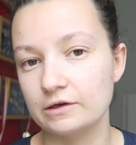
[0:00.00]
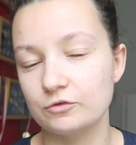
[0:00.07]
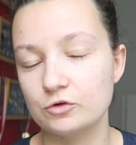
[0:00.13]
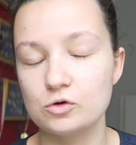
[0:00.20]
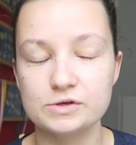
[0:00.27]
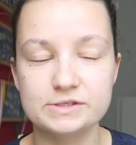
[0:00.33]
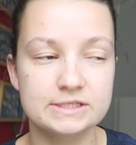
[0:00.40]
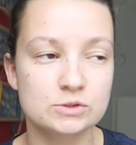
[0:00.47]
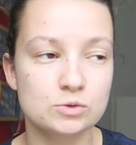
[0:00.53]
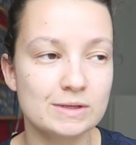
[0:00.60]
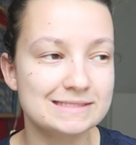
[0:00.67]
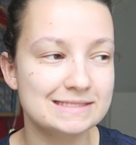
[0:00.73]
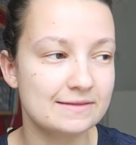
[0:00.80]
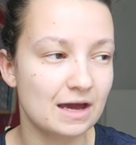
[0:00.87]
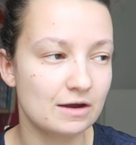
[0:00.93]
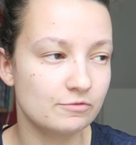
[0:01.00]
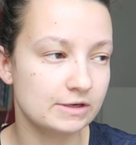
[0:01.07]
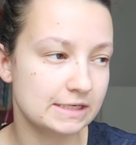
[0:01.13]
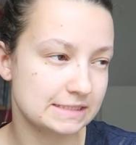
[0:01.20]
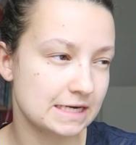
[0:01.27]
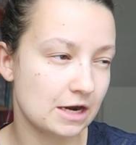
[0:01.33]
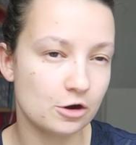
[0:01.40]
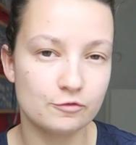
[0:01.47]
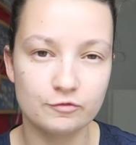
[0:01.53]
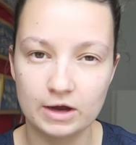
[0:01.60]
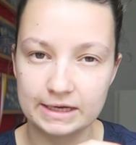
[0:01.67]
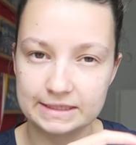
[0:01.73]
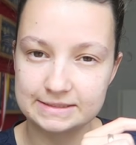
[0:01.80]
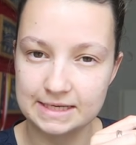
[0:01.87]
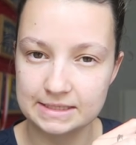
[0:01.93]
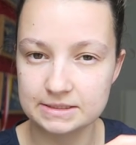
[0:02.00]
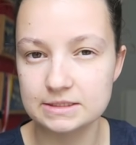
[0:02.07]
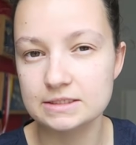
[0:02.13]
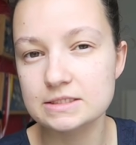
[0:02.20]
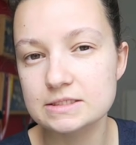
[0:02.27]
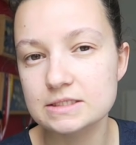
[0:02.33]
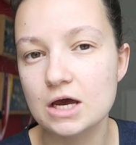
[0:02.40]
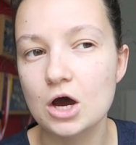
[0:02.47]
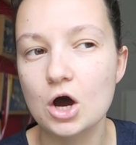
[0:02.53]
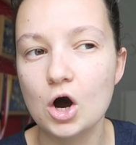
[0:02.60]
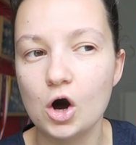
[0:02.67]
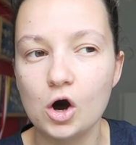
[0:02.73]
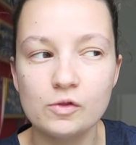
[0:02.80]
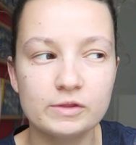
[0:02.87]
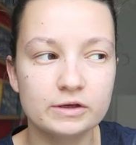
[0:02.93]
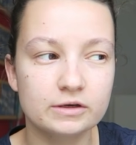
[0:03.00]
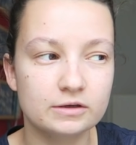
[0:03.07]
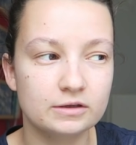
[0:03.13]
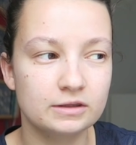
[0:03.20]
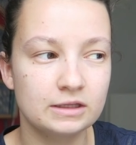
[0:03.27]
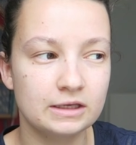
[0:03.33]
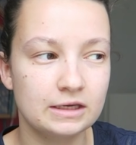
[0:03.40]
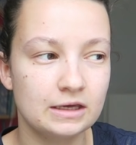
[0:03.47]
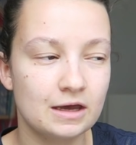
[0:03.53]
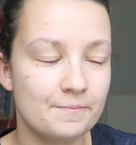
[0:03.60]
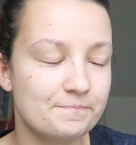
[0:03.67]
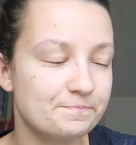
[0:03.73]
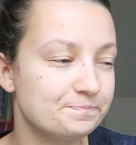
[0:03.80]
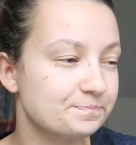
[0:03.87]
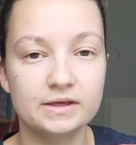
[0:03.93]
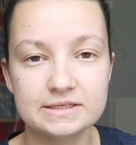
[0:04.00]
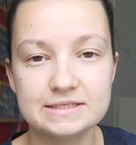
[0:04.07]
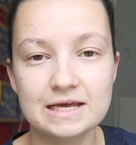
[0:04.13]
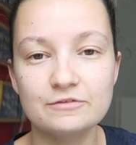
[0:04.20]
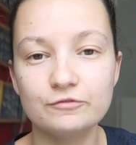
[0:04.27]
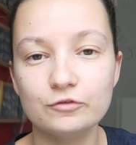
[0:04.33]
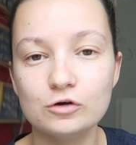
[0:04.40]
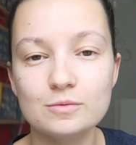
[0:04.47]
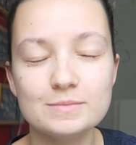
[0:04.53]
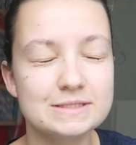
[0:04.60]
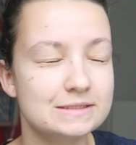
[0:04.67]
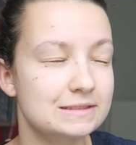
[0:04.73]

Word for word: And of course there's always like that really terrifying sentence on the, the um, consent forms.